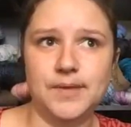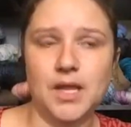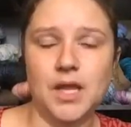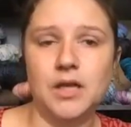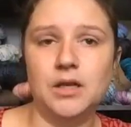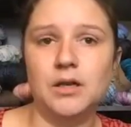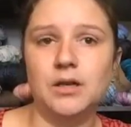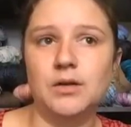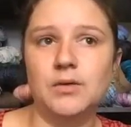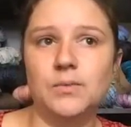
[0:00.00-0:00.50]

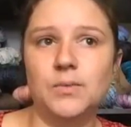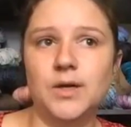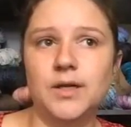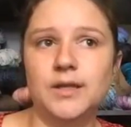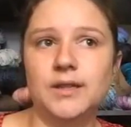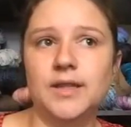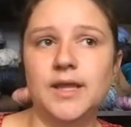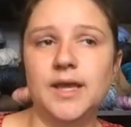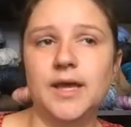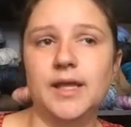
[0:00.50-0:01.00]
And
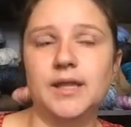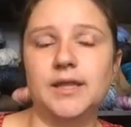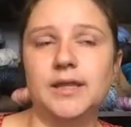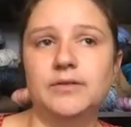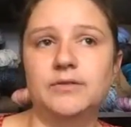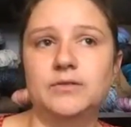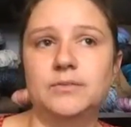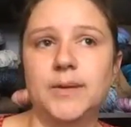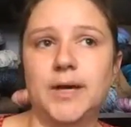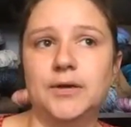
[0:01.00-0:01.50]
one thing I
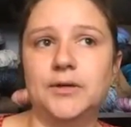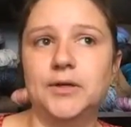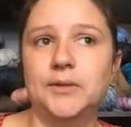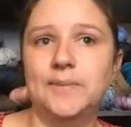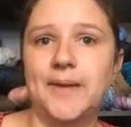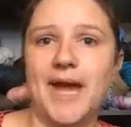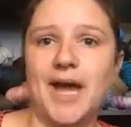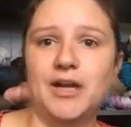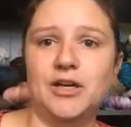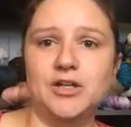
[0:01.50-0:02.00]
love about her
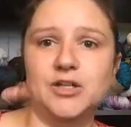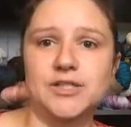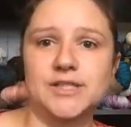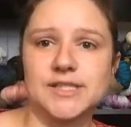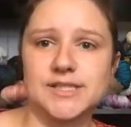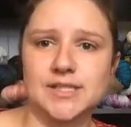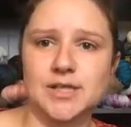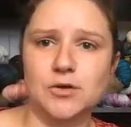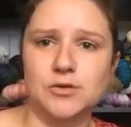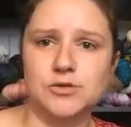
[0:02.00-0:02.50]
patterns
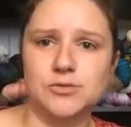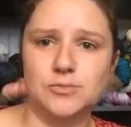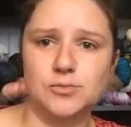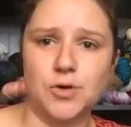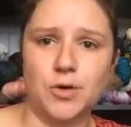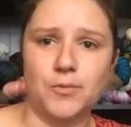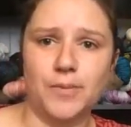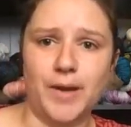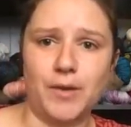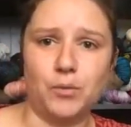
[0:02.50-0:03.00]
is it goes
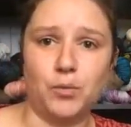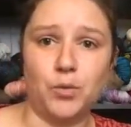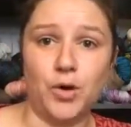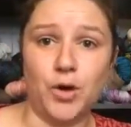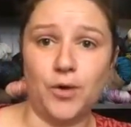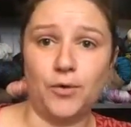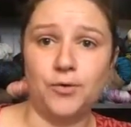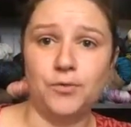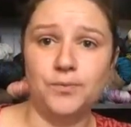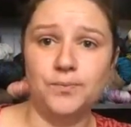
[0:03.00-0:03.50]
row by
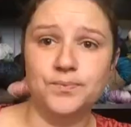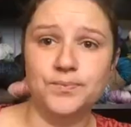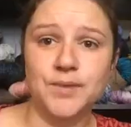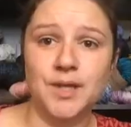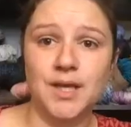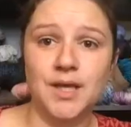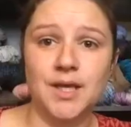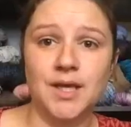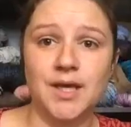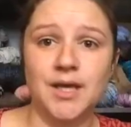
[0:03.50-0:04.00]
row.
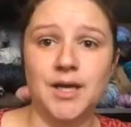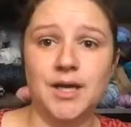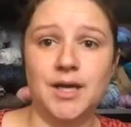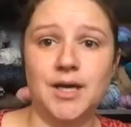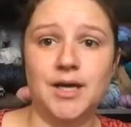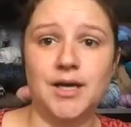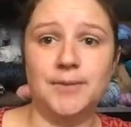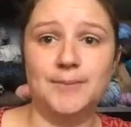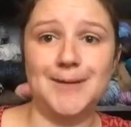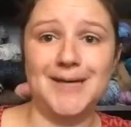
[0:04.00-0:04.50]

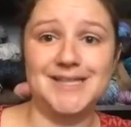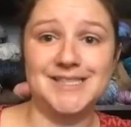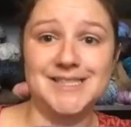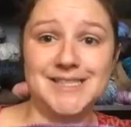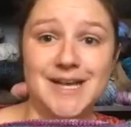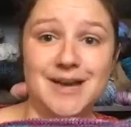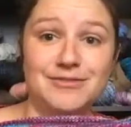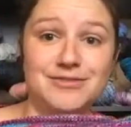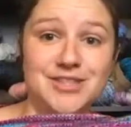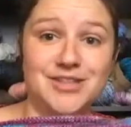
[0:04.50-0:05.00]
I
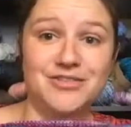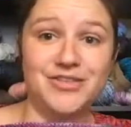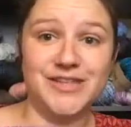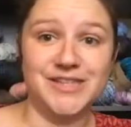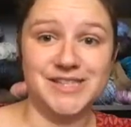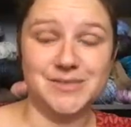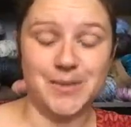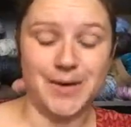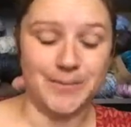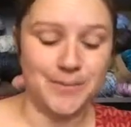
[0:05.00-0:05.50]
did have to
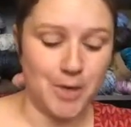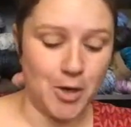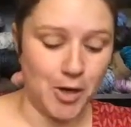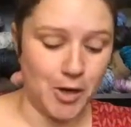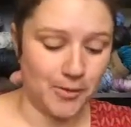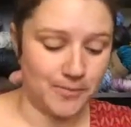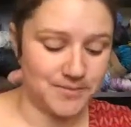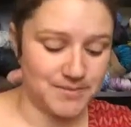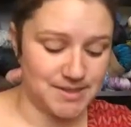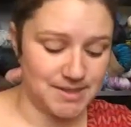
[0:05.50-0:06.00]
fix my
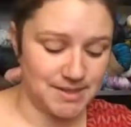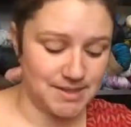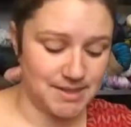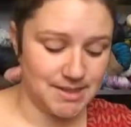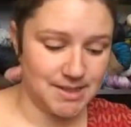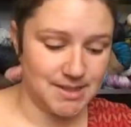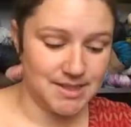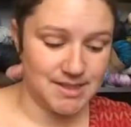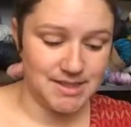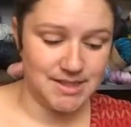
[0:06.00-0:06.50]
mom's
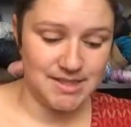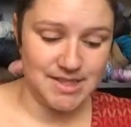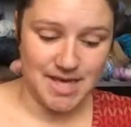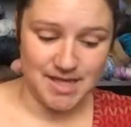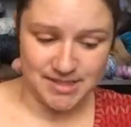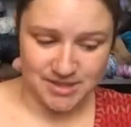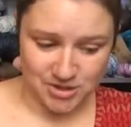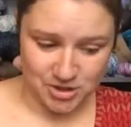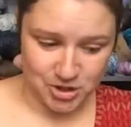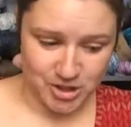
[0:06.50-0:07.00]

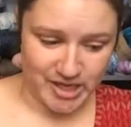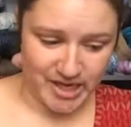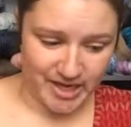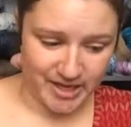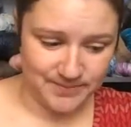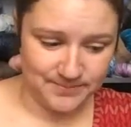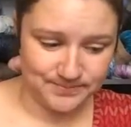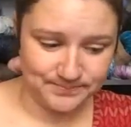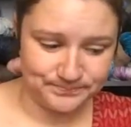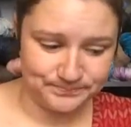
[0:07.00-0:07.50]

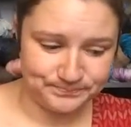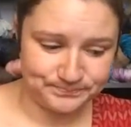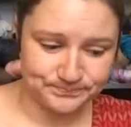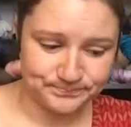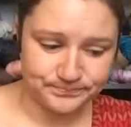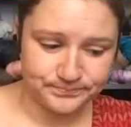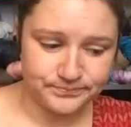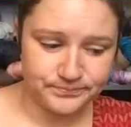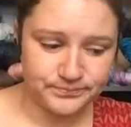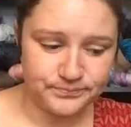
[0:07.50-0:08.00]
yesterday.
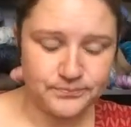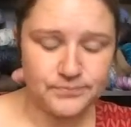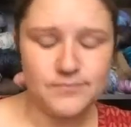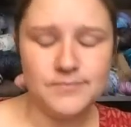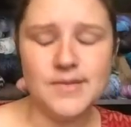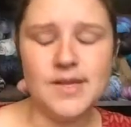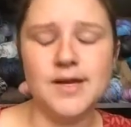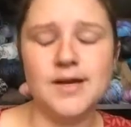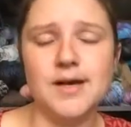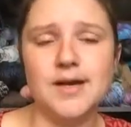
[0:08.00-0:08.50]

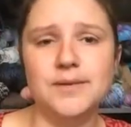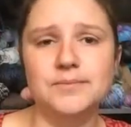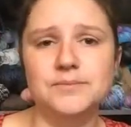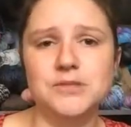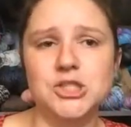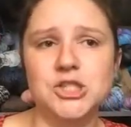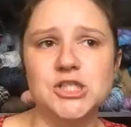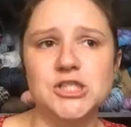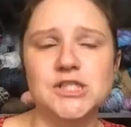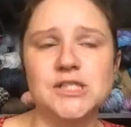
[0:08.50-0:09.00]

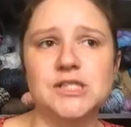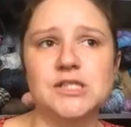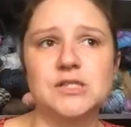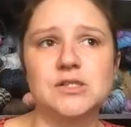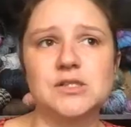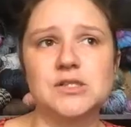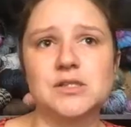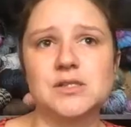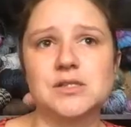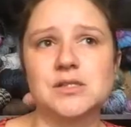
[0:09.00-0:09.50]

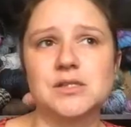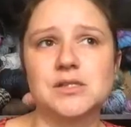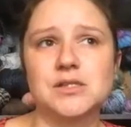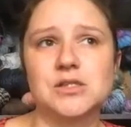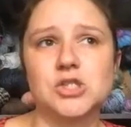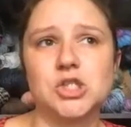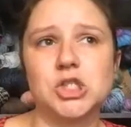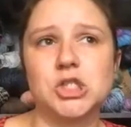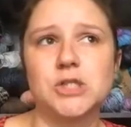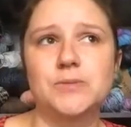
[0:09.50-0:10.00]

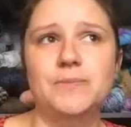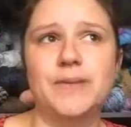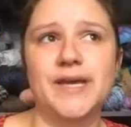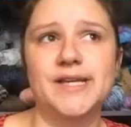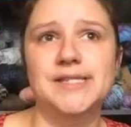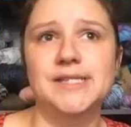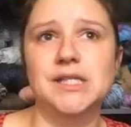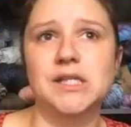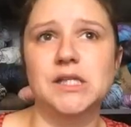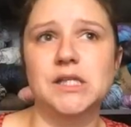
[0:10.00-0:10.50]
She
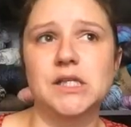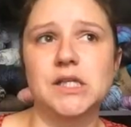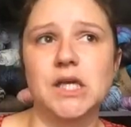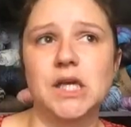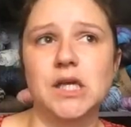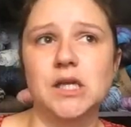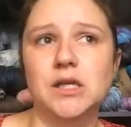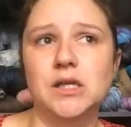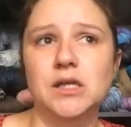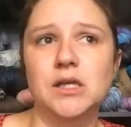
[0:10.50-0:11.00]

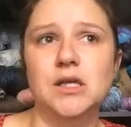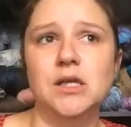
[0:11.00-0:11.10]
basically,